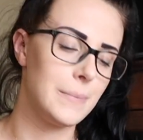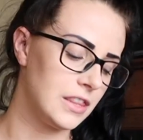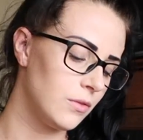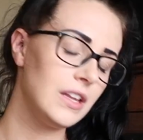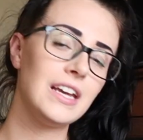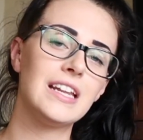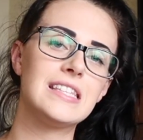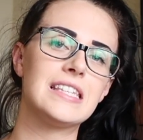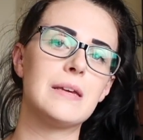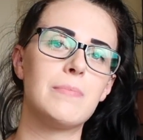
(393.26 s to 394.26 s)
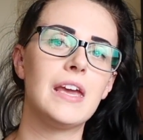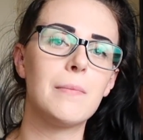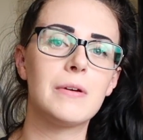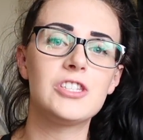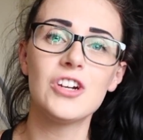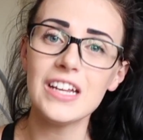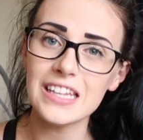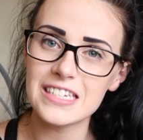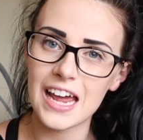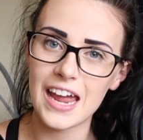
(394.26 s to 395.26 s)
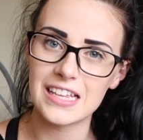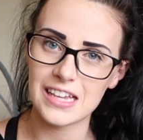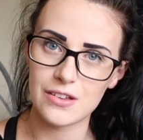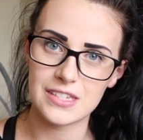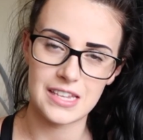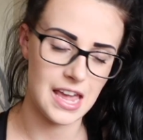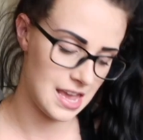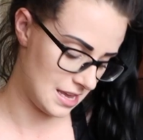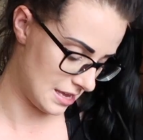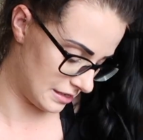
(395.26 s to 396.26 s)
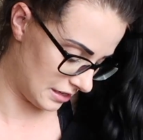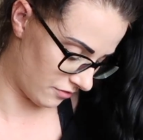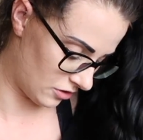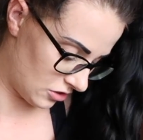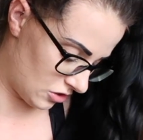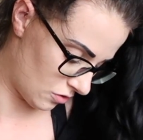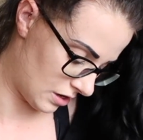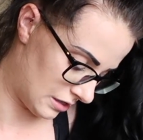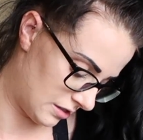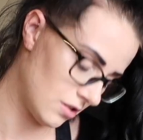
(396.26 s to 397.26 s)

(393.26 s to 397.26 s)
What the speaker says: But they're really good sleeping. But during the day, as I was saying, is a different story.